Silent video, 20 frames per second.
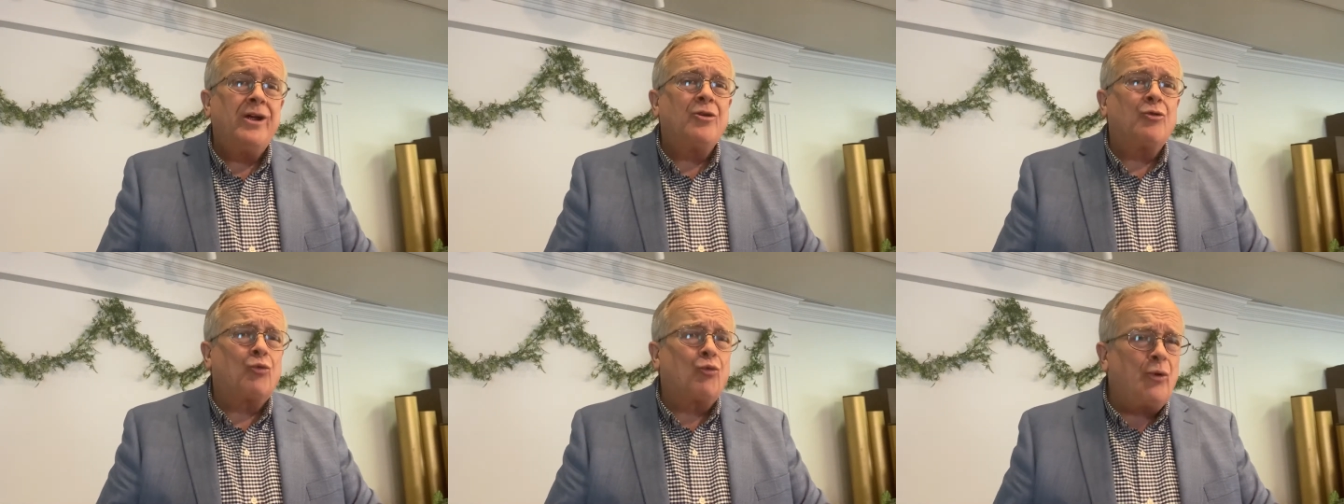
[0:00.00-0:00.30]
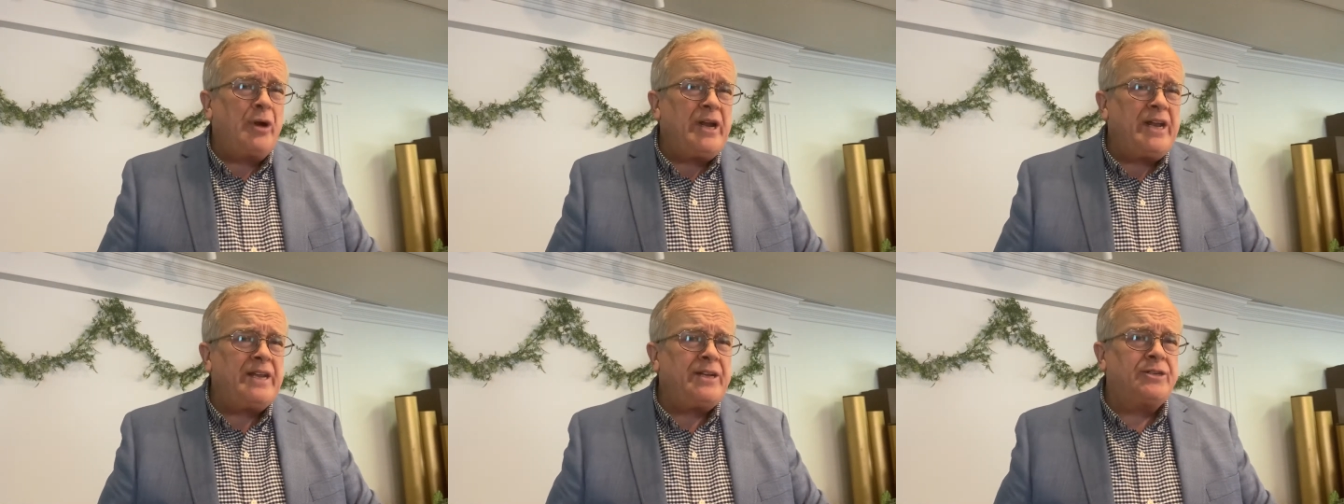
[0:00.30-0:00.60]

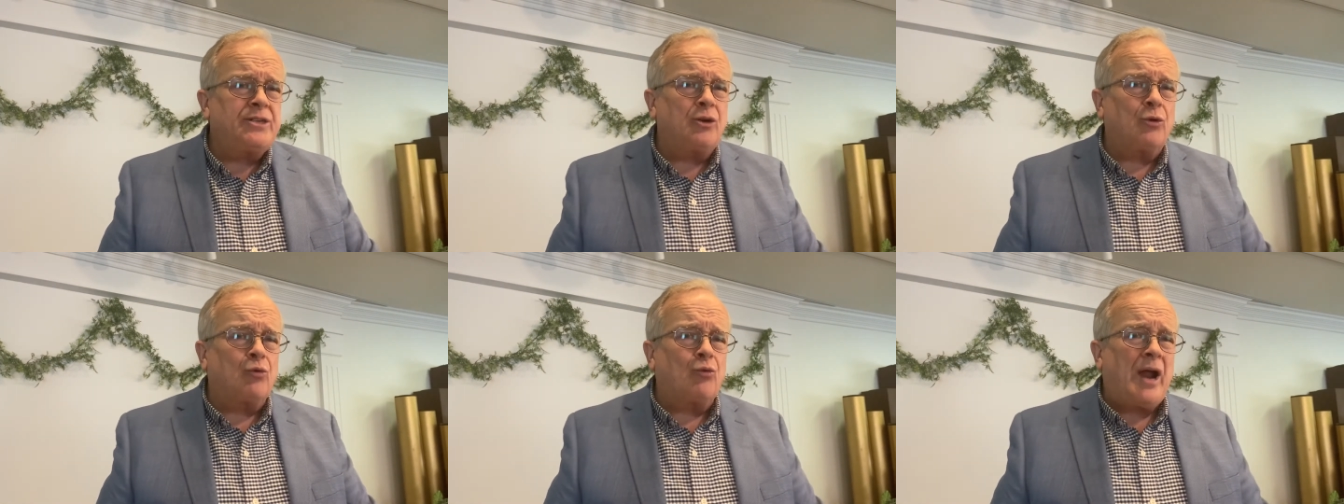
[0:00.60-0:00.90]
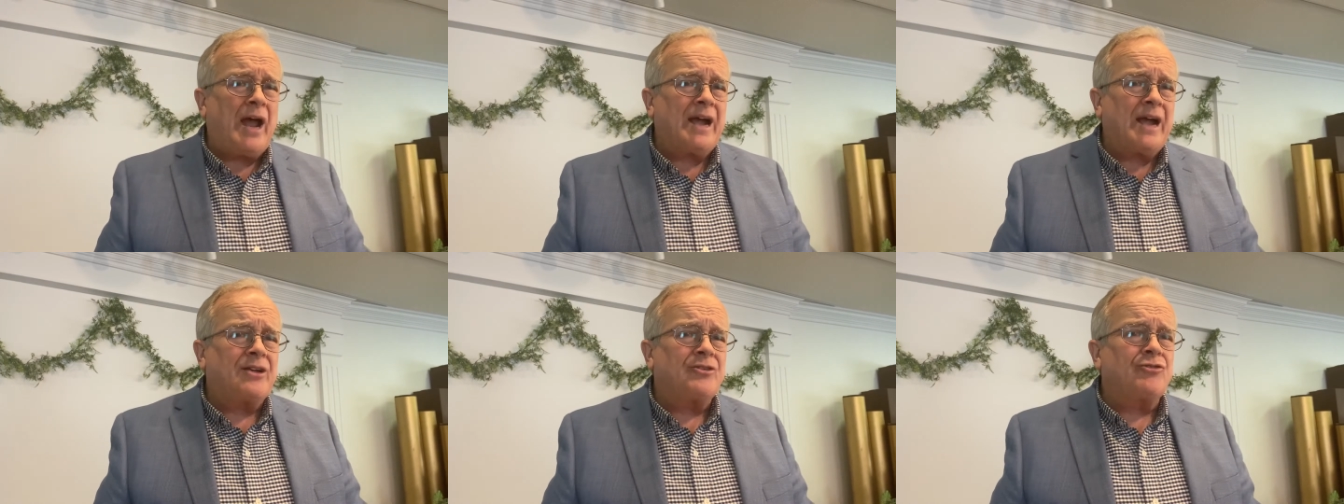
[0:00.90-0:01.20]

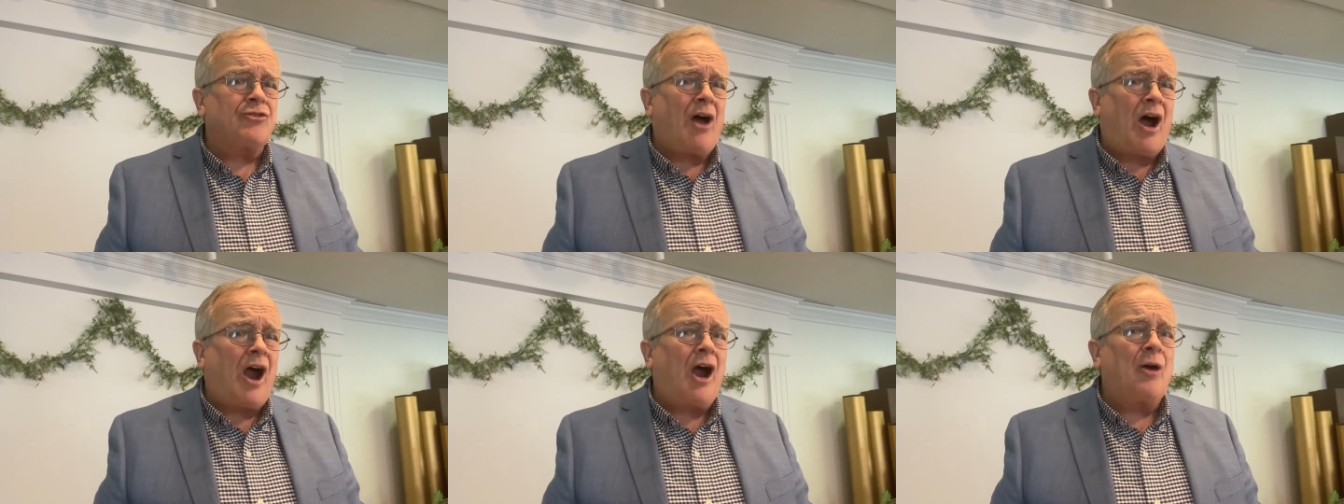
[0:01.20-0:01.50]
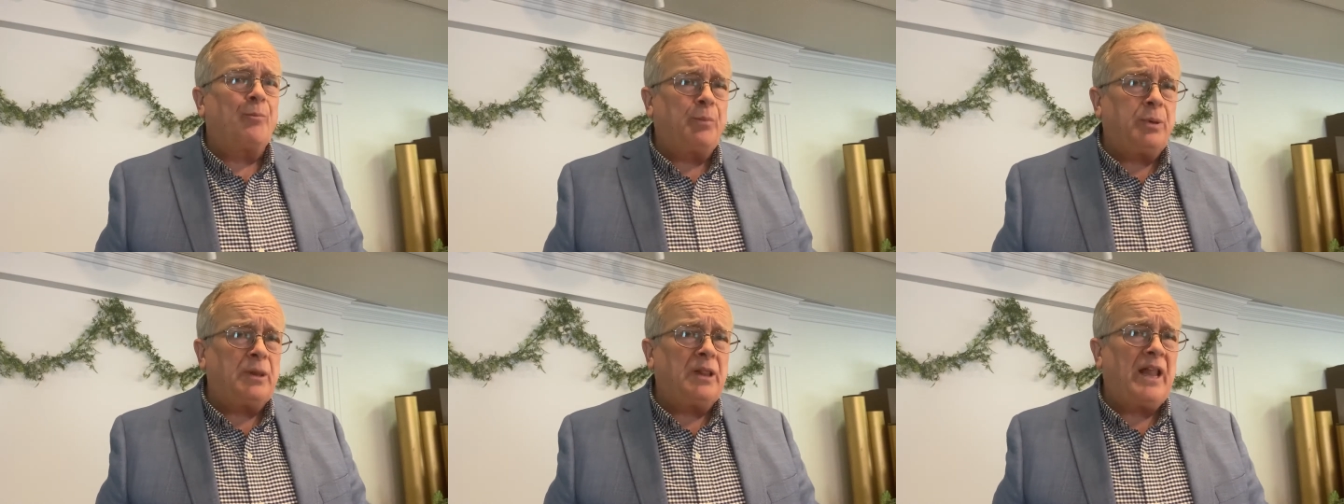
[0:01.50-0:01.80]
redirects our
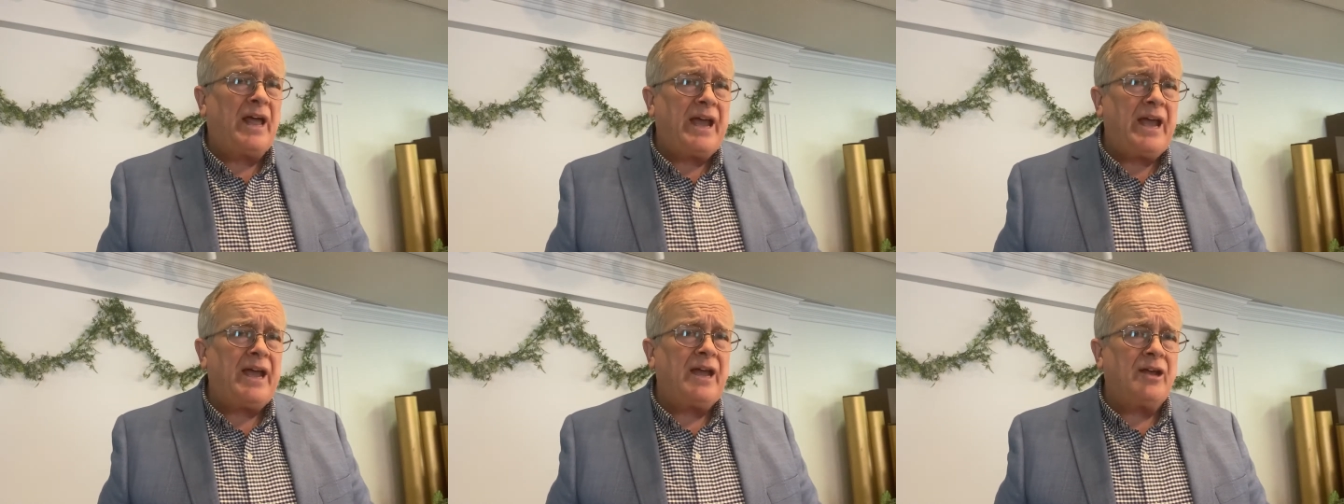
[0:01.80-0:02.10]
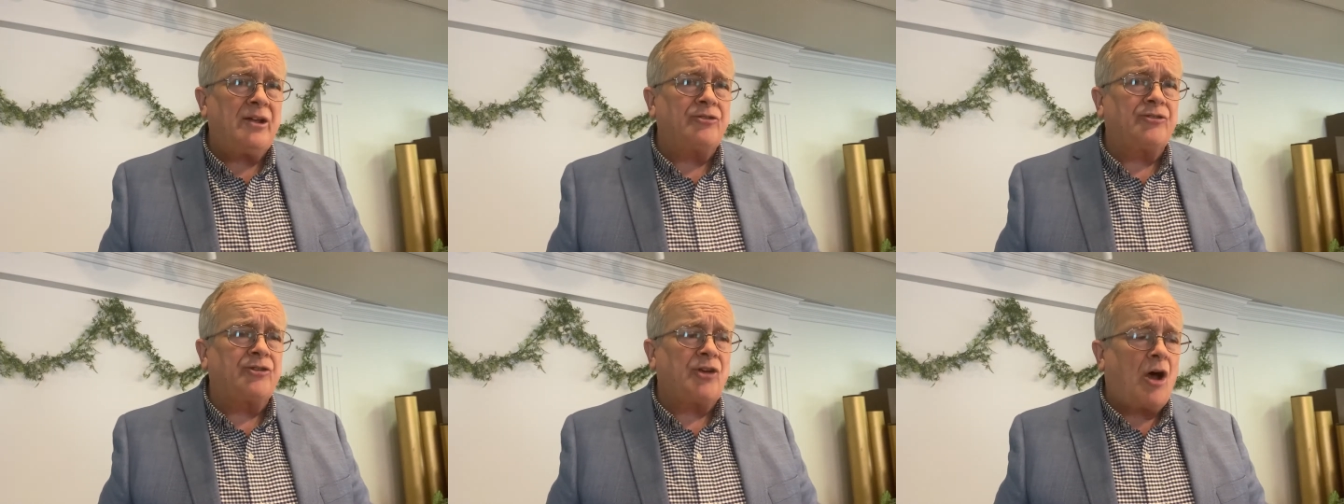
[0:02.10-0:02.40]

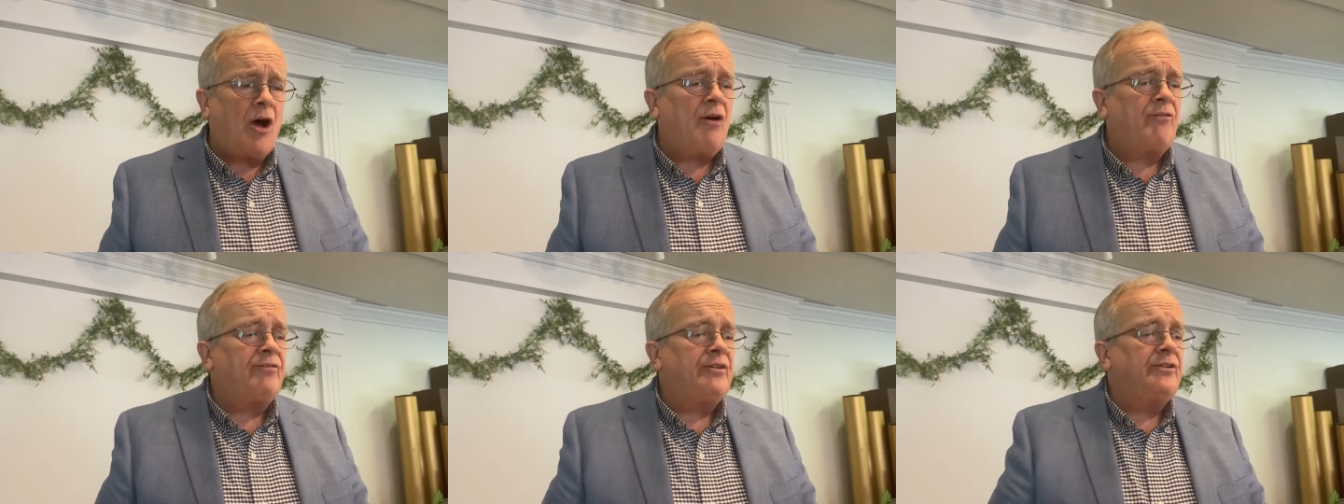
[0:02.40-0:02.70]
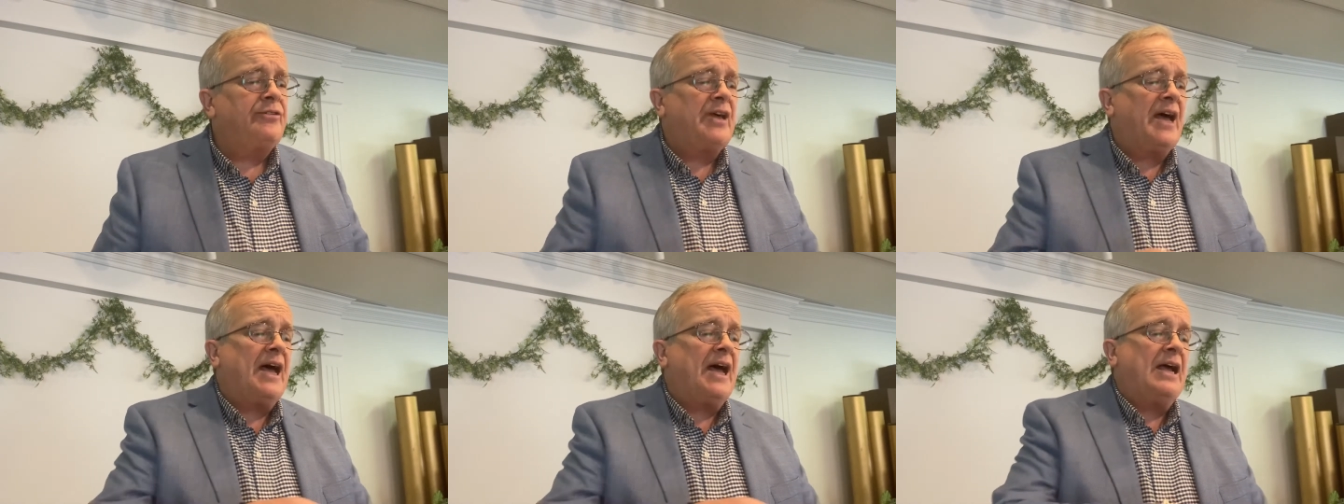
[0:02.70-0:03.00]
plans
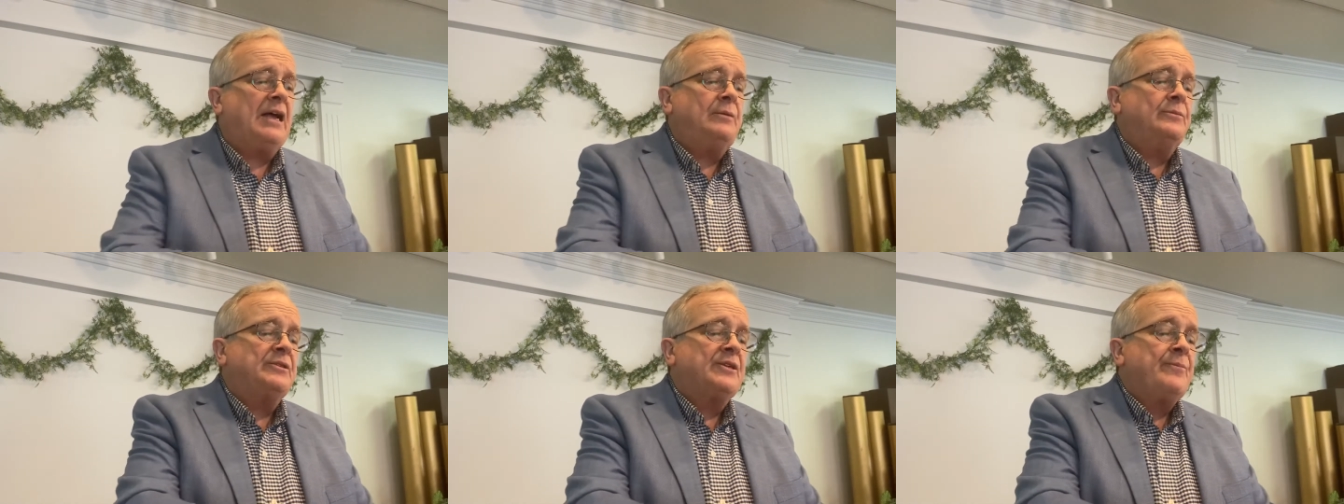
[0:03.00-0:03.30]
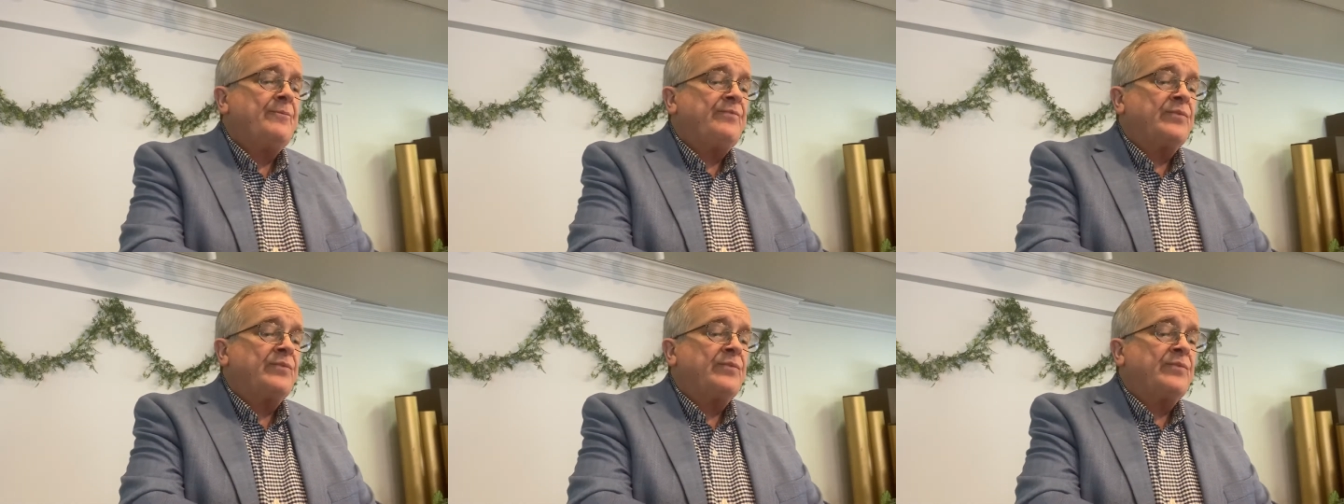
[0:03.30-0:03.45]
oftentimes.